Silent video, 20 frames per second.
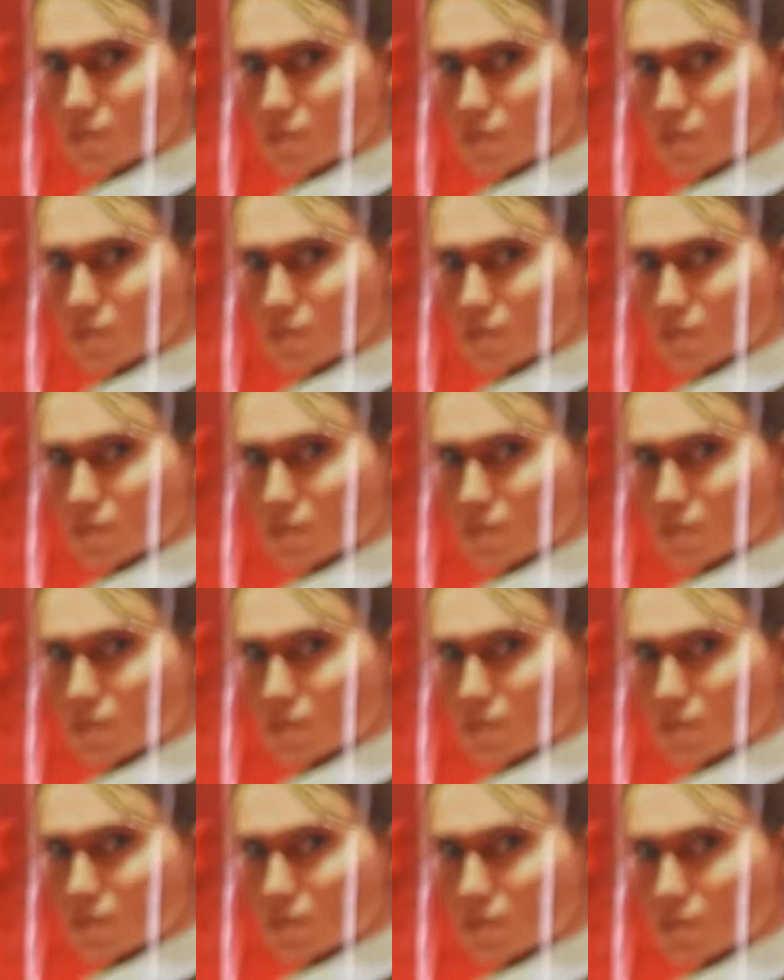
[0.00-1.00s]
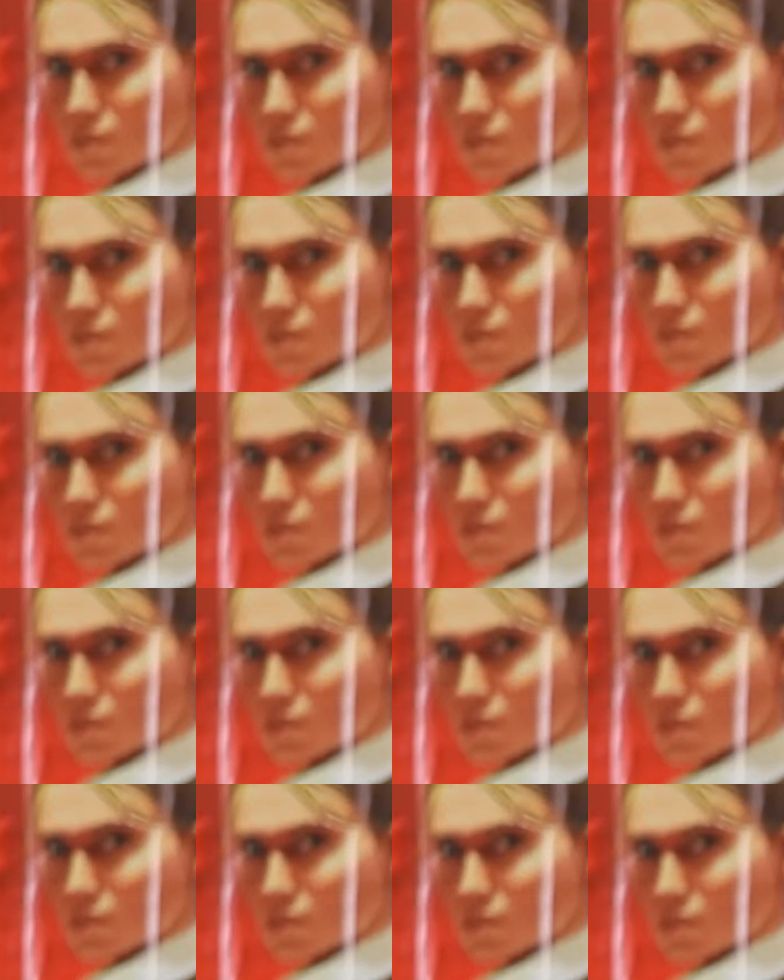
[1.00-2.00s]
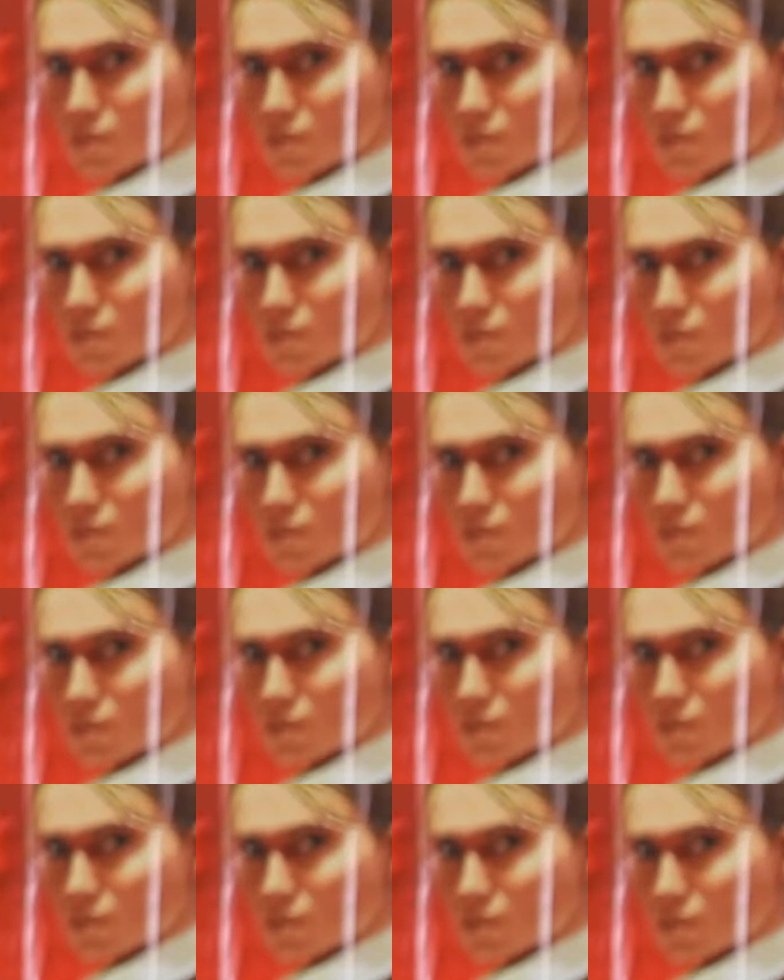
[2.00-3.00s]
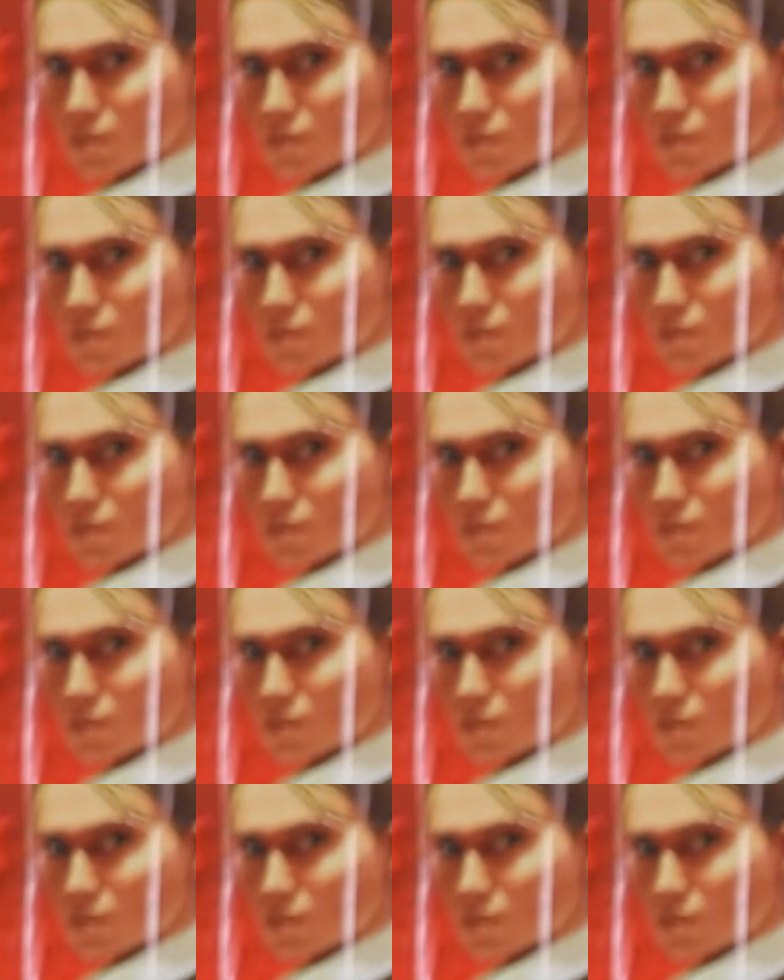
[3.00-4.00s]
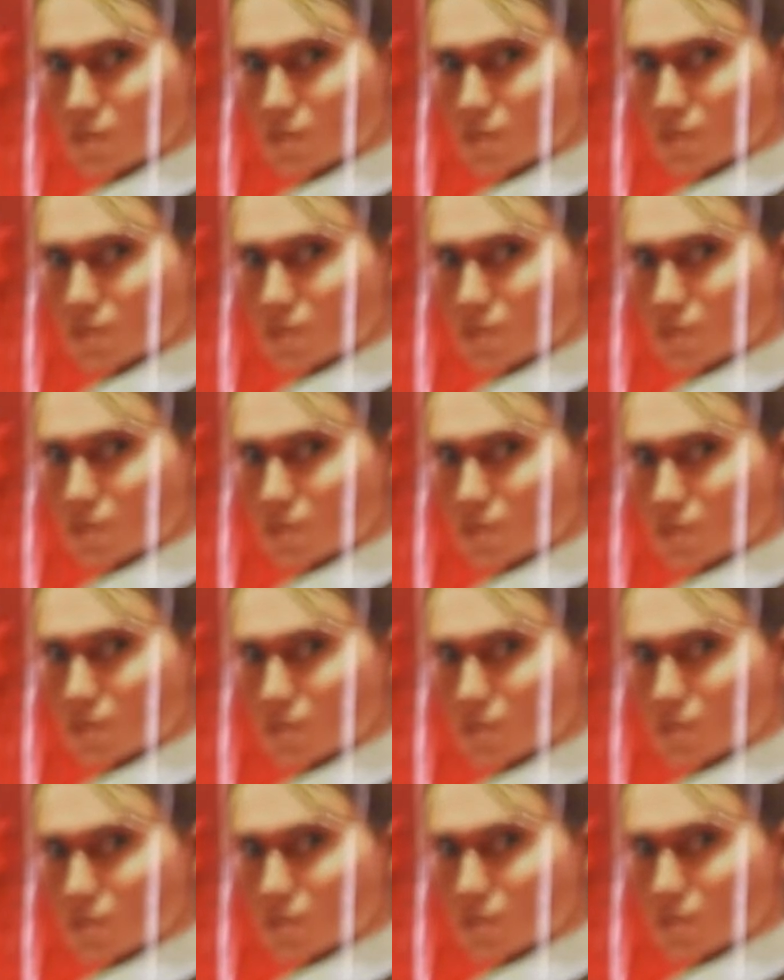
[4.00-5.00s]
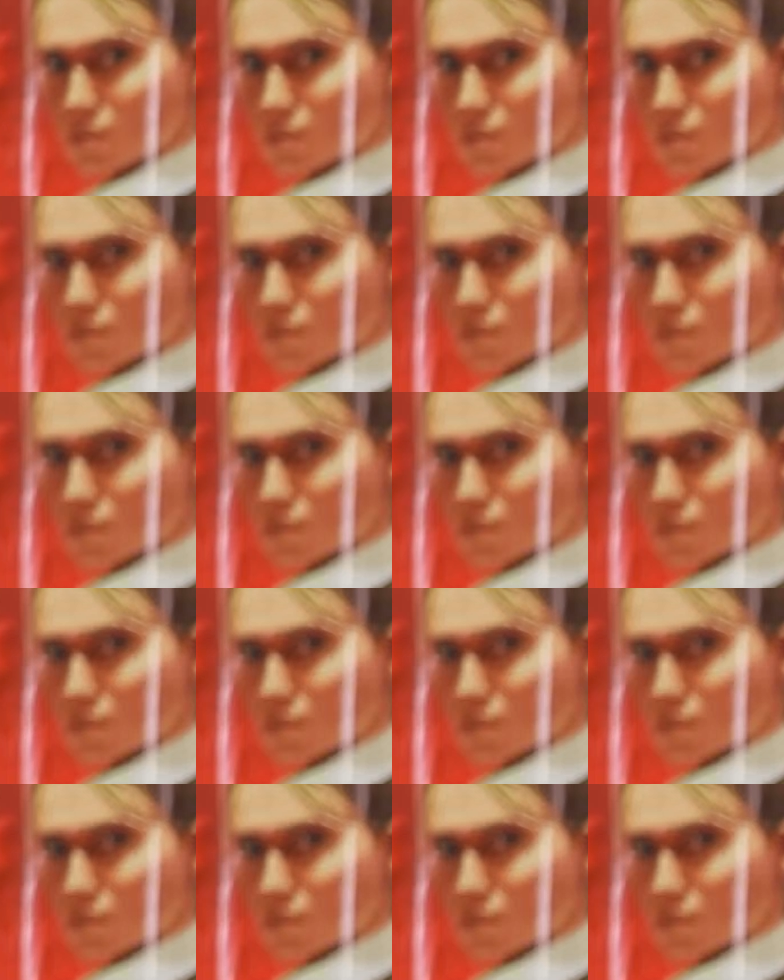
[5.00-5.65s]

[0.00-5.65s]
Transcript: This person isn't speaking.